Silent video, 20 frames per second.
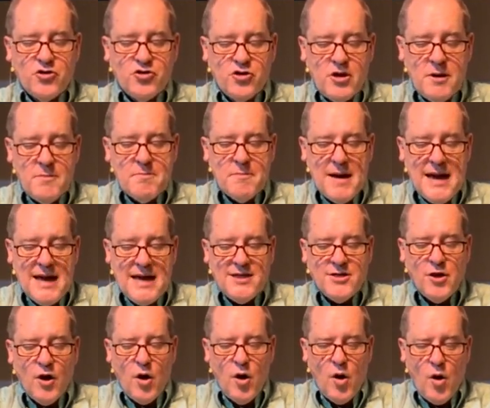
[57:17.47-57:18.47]
She
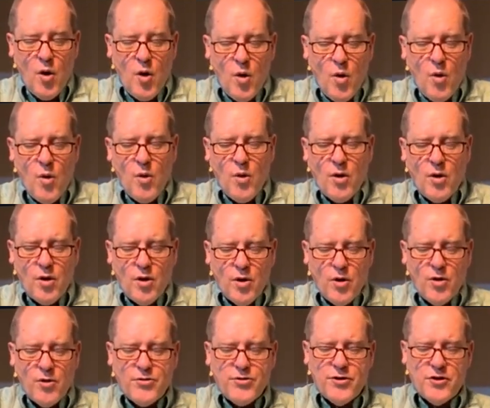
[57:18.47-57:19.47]
made the whole
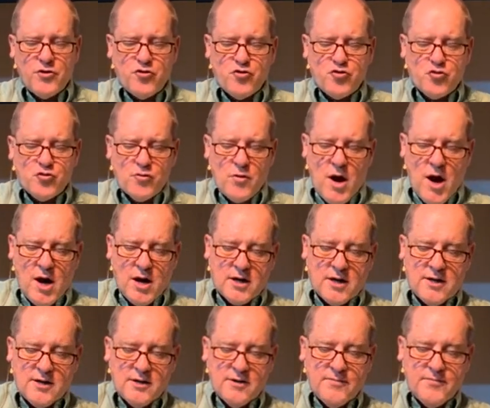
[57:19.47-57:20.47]
earth
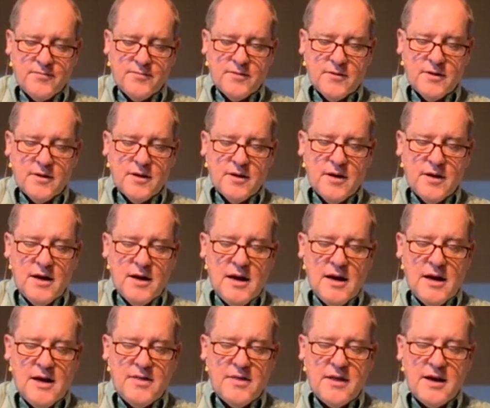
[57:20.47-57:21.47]
drunk,
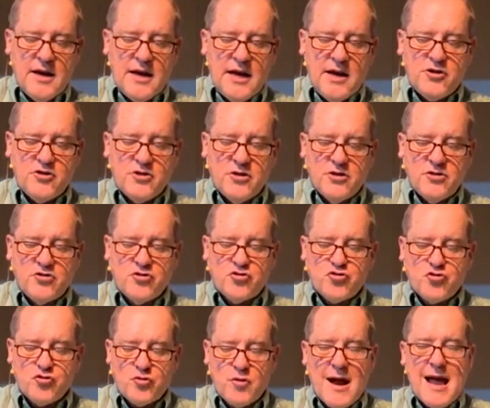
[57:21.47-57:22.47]
and the
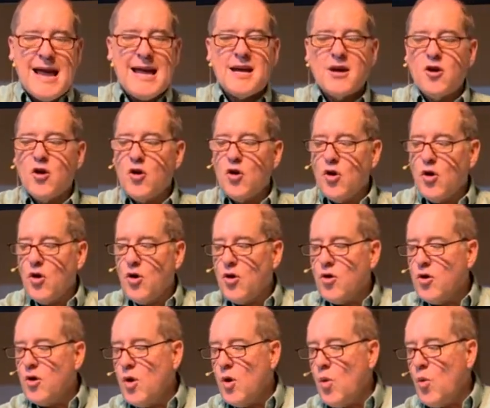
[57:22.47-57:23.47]
nations drank
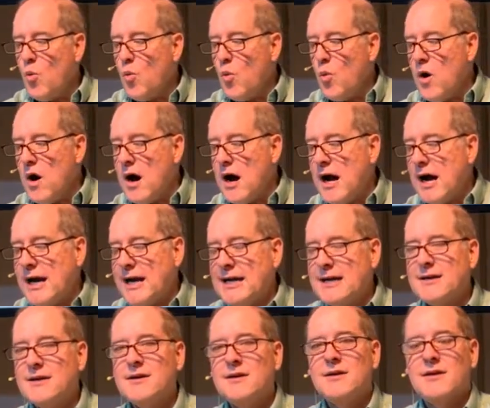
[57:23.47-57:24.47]
her
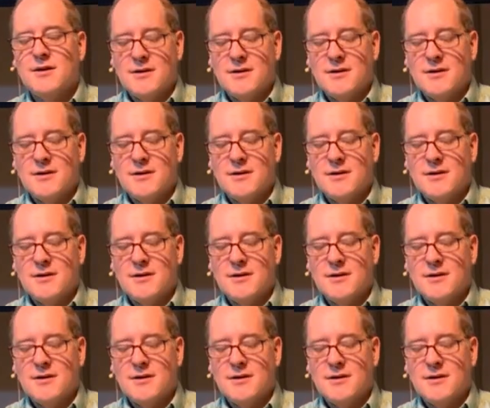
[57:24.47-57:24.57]
wine.